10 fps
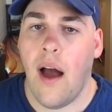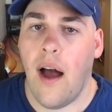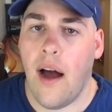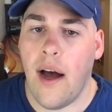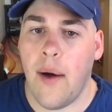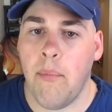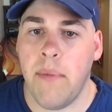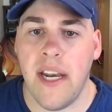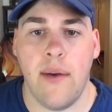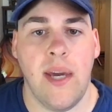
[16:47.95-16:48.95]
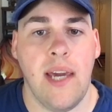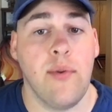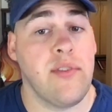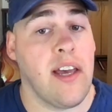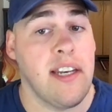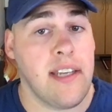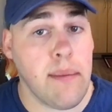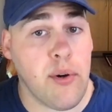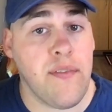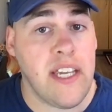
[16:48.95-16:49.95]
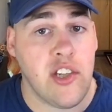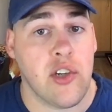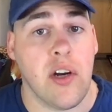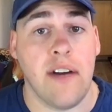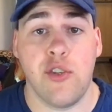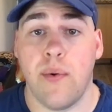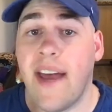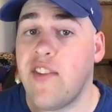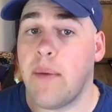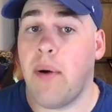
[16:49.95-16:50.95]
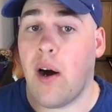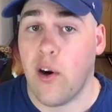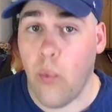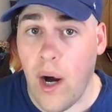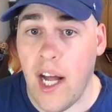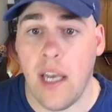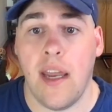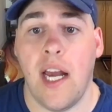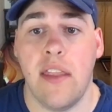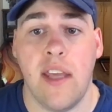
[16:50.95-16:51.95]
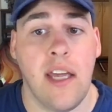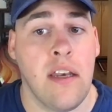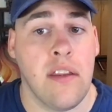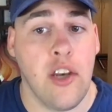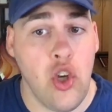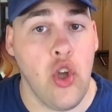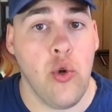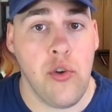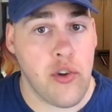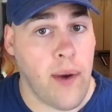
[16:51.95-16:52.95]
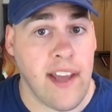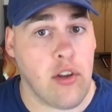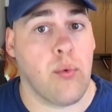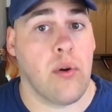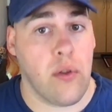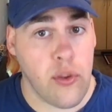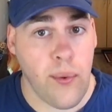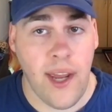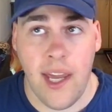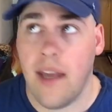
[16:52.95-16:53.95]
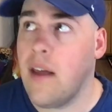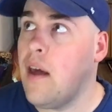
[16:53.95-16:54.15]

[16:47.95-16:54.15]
But it was a double feature of Jurassic Park 1 and then the new Jurassic World 3,